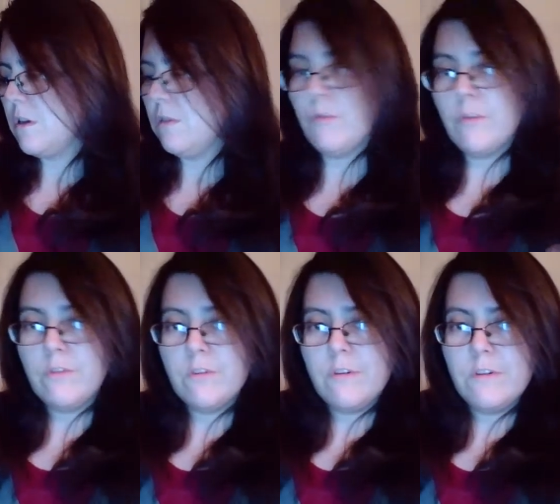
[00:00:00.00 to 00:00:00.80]
in
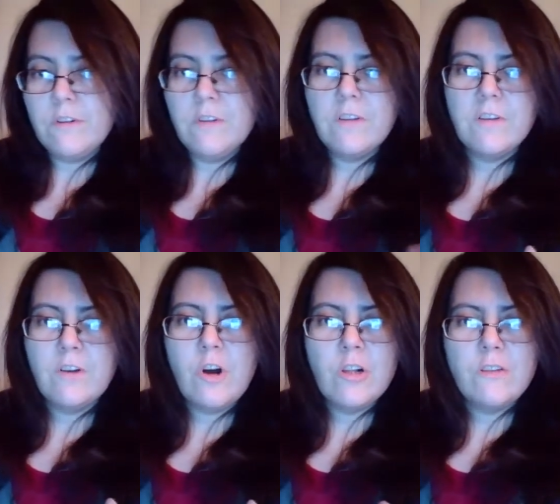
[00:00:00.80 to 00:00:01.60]
Portugal
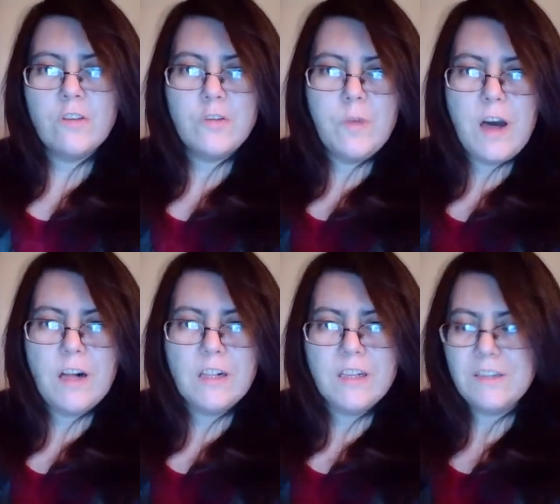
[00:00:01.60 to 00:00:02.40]
called
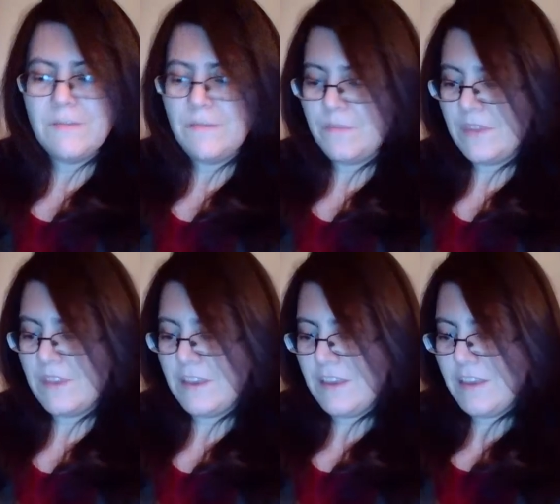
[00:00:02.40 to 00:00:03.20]
Spiral,
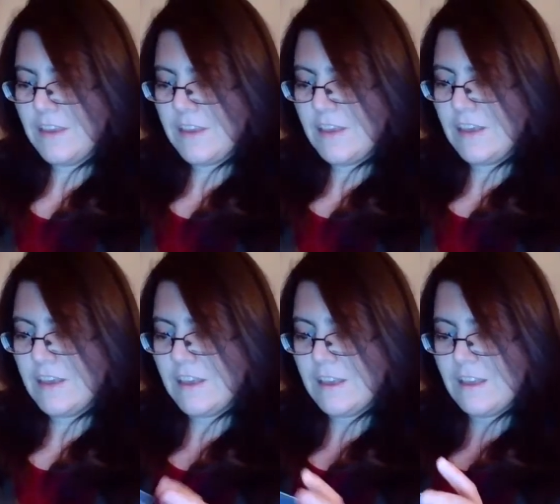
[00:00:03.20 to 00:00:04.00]

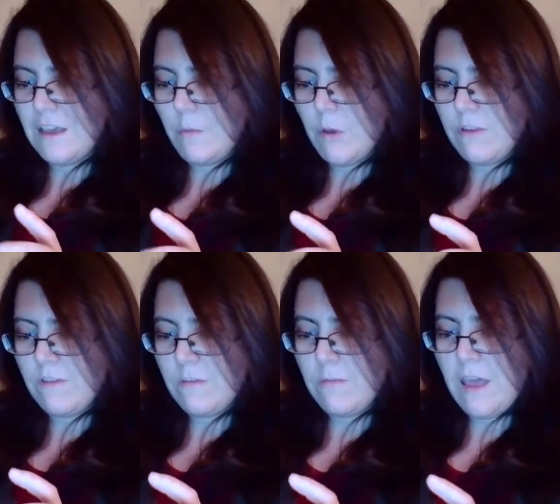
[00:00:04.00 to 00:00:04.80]
and I bought the
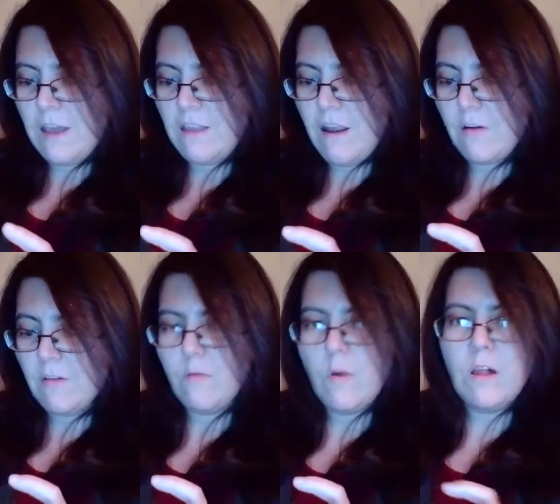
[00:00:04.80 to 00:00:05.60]
same deck there
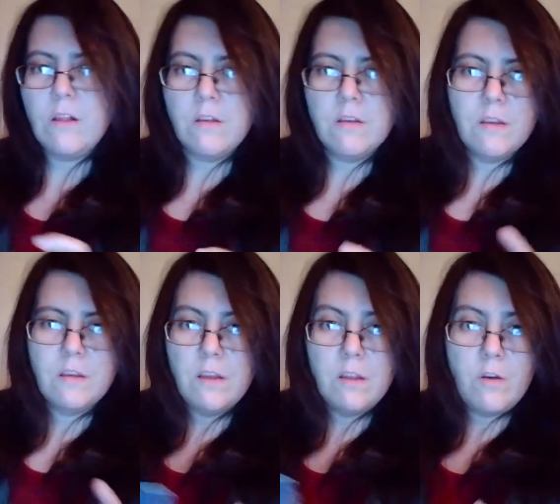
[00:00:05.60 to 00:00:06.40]
as well,
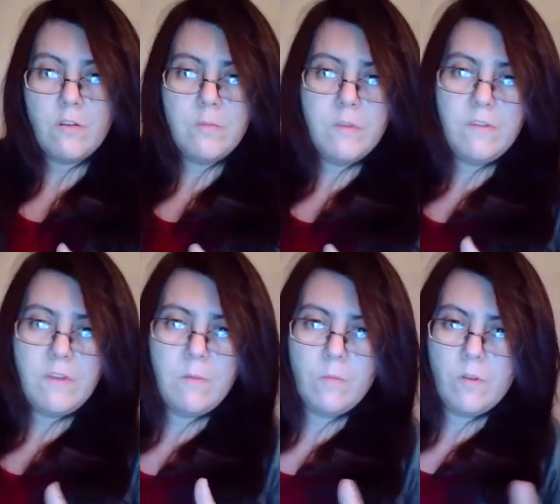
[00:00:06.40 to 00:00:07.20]
and it cost me the
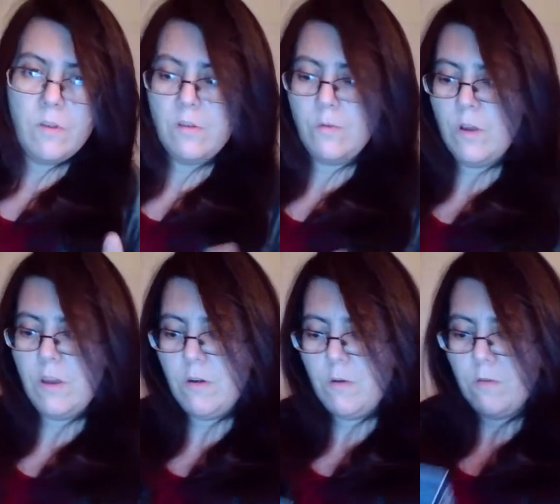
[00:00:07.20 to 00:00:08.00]
same
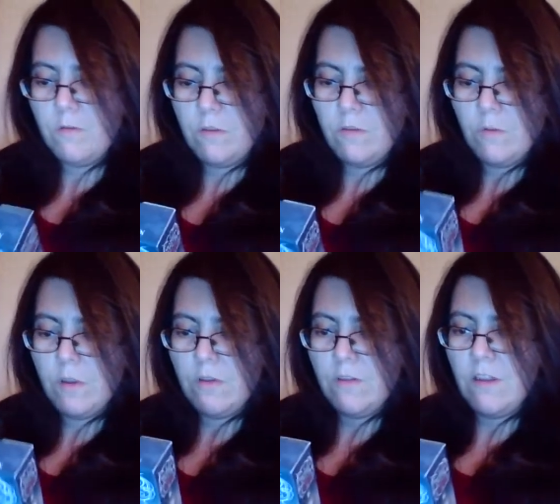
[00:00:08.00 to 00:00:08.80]
23 euros and
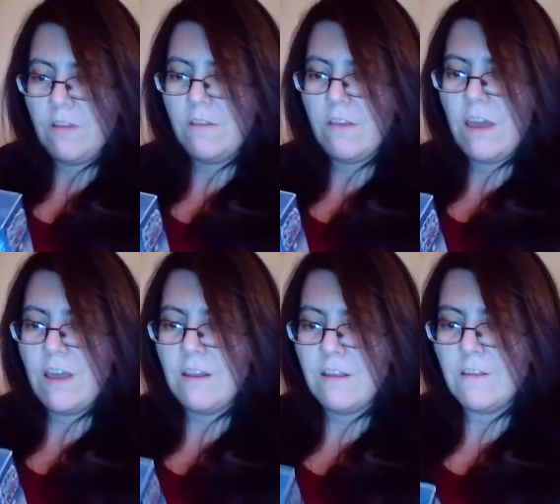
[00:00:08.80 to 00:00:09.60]
20 cents.
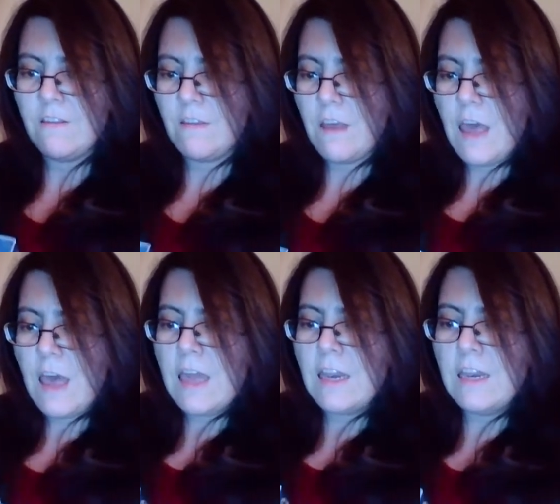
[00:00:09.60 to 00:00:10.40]
And it's
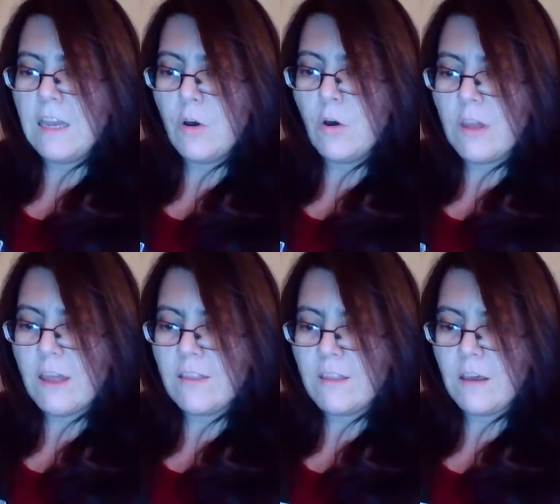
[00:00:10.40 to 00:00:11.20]

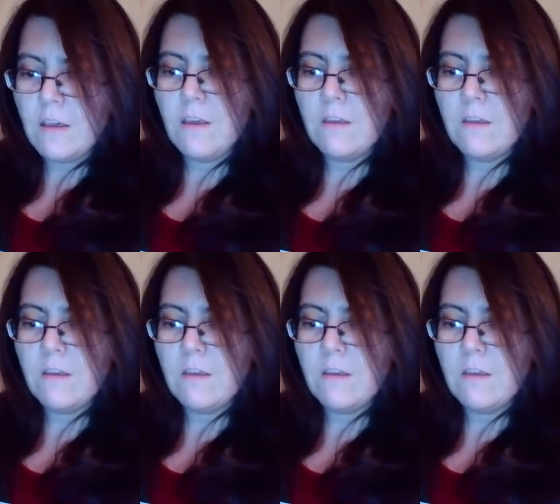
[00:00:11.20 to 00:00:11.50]
Nicoletta